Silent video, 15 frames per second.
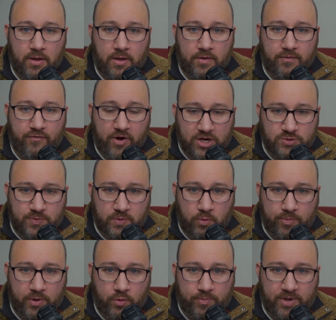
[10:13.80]
freshmen
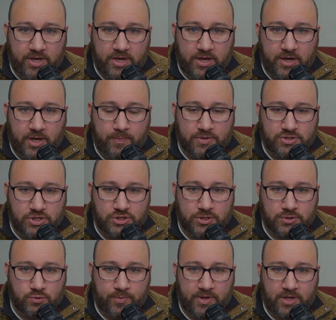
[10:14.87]
would be getting any positions,
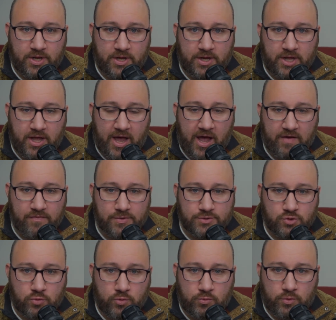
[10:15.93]
would be getting any gavels, or
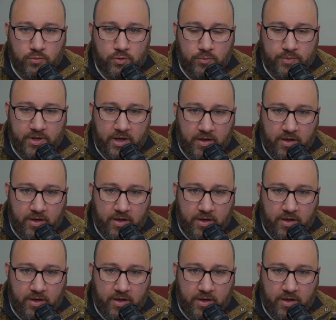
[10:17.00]
would be